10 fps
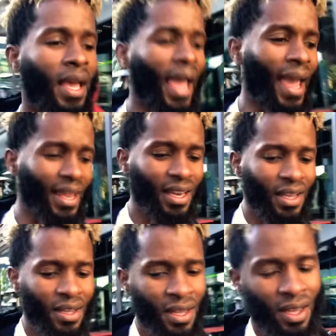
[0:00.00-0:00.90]
and
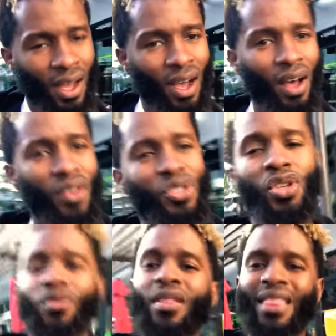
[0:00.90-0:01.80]

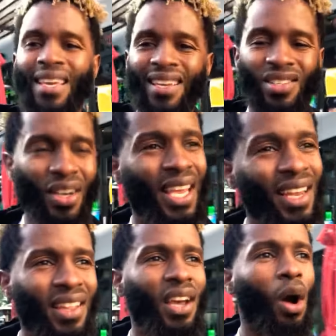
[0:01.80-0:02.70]
certain things are
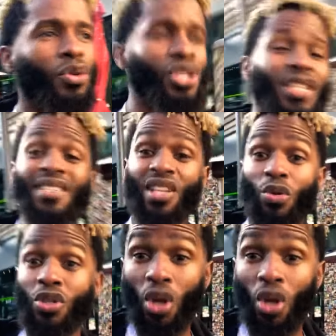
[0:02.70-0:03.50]
killing the ocean and still